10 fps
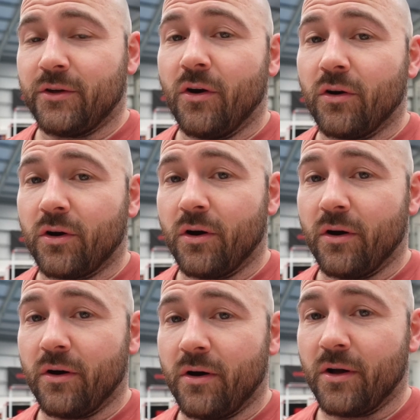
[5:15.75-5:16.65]
don't
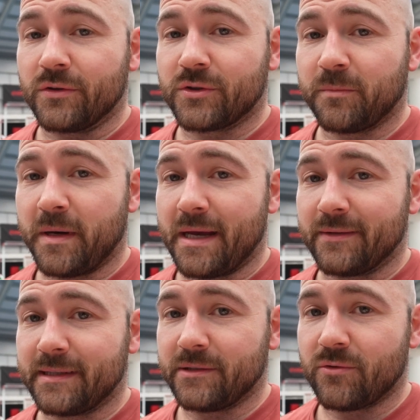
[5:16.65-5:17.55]
go on somebody
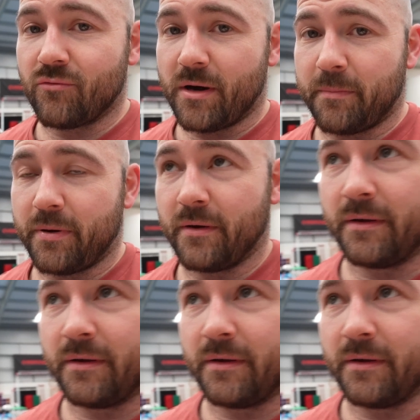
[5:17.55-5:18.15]
else's grip.